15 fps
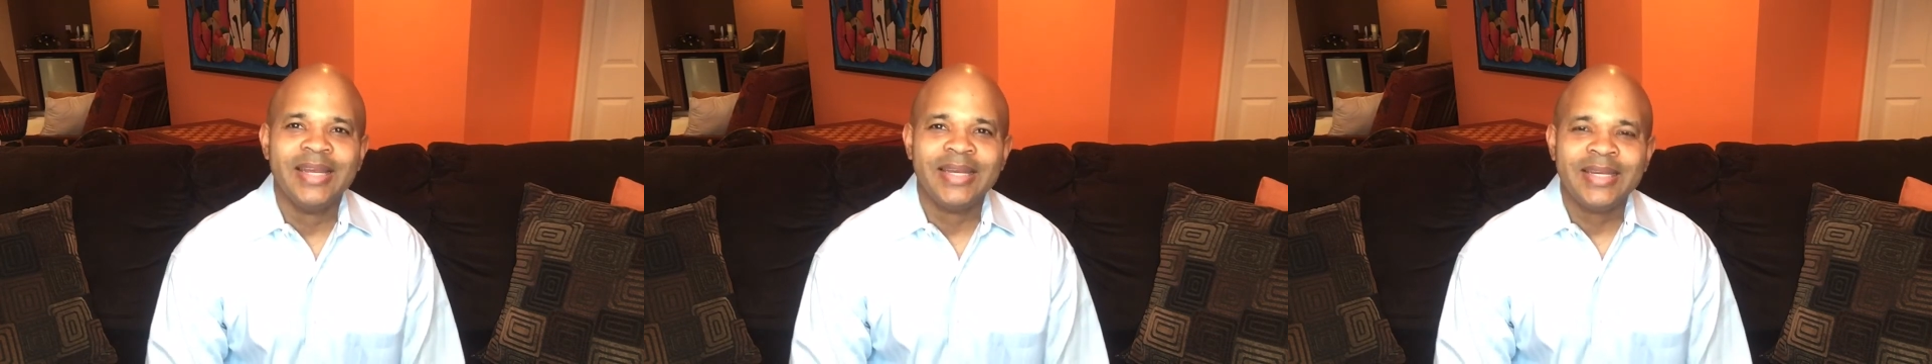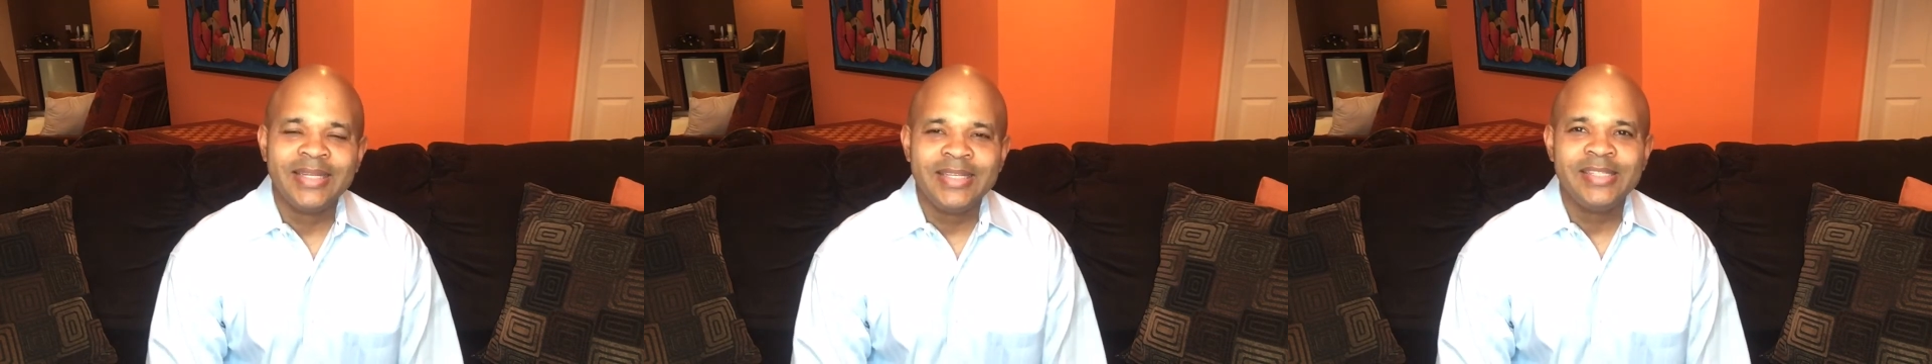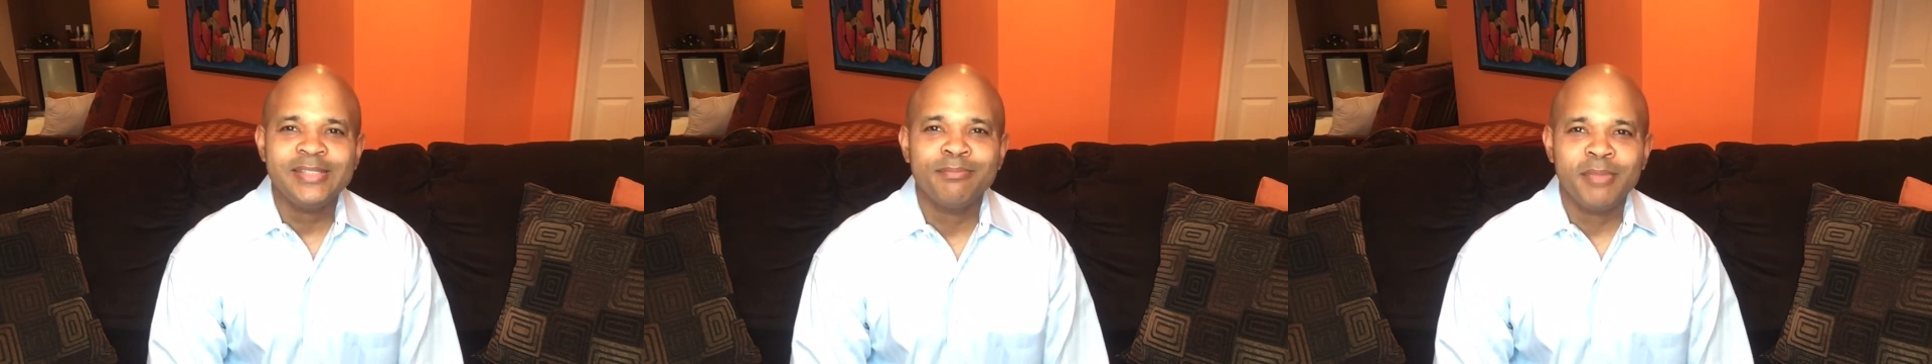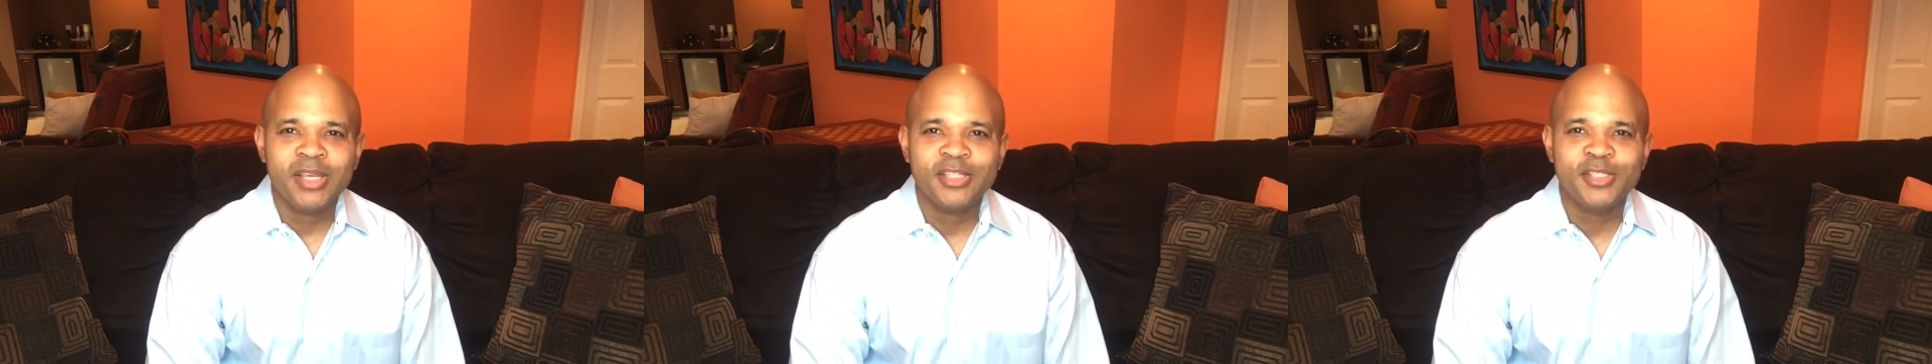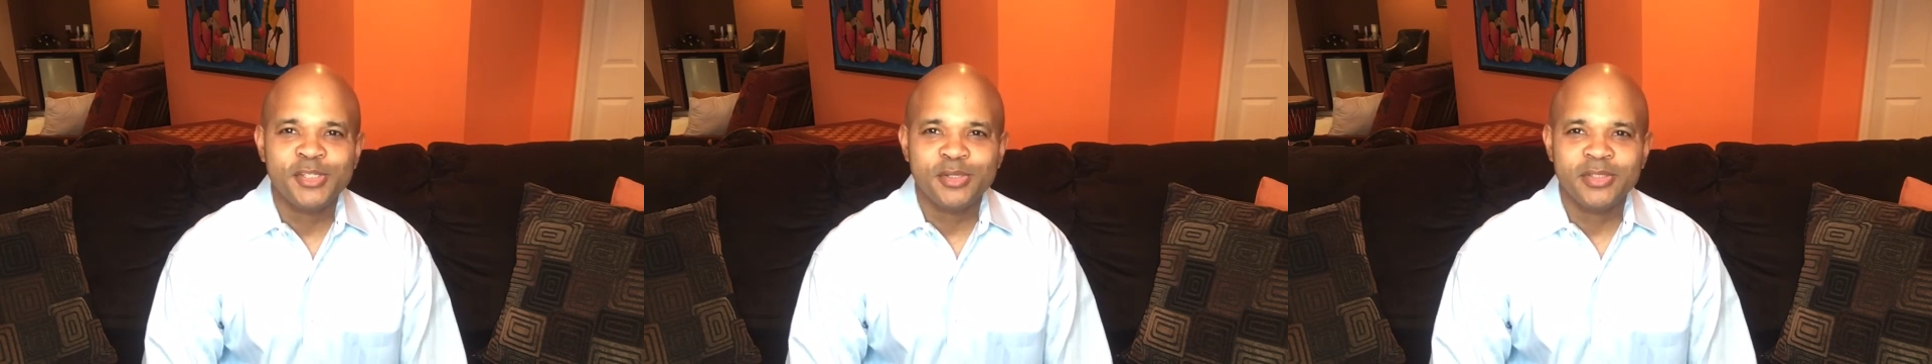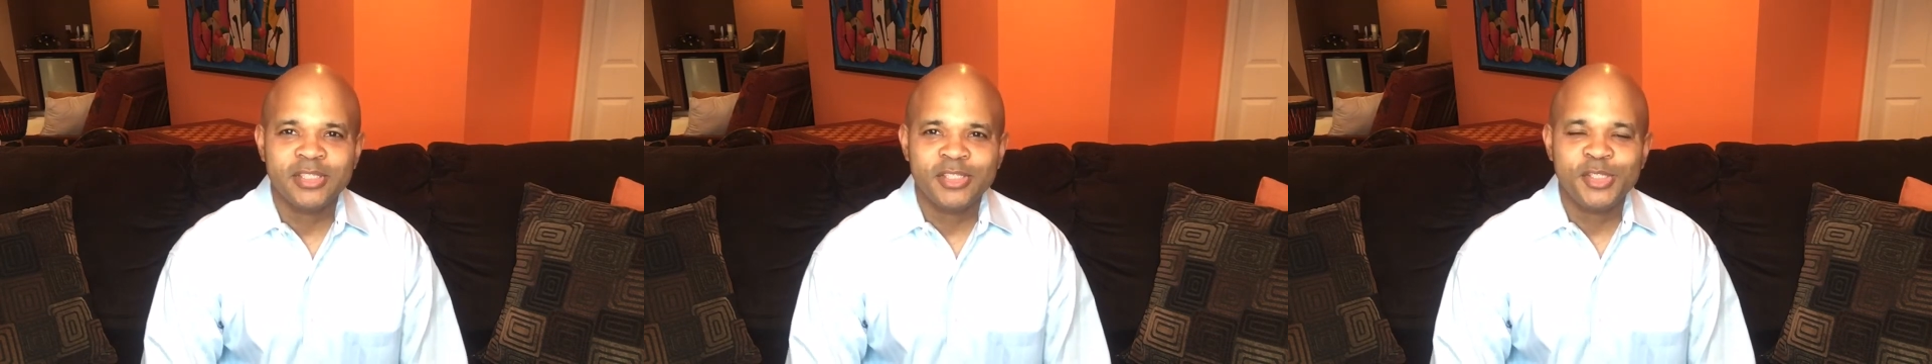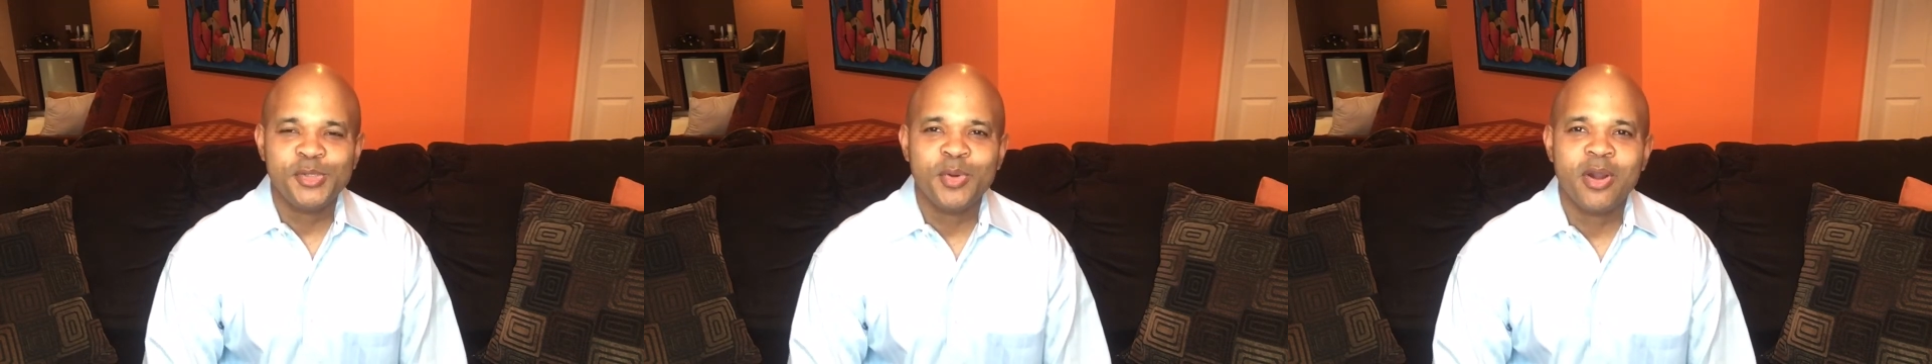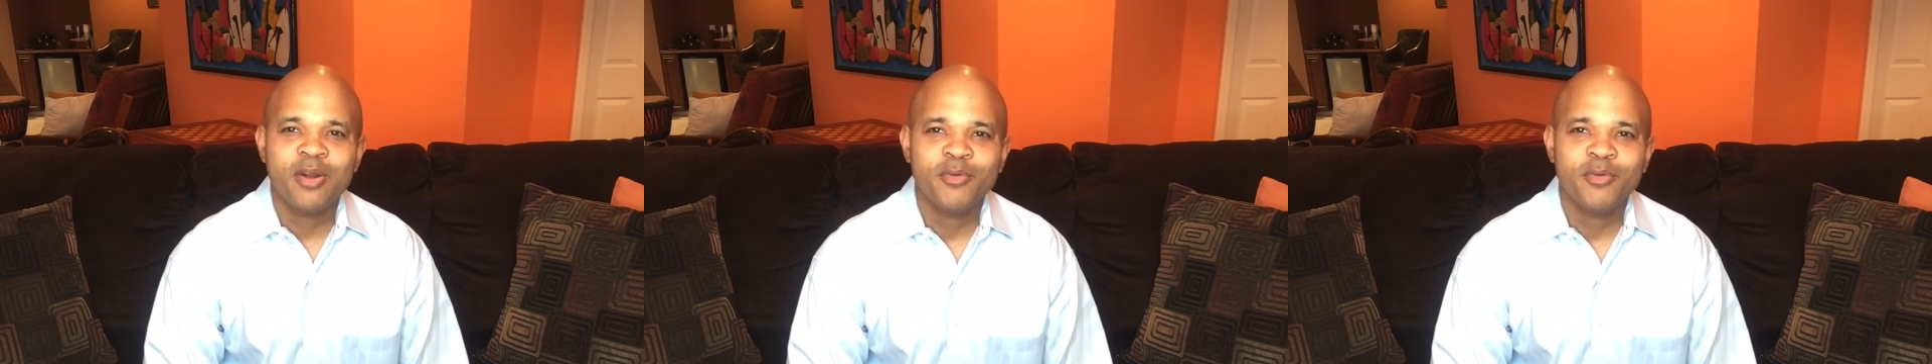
least make sure that you are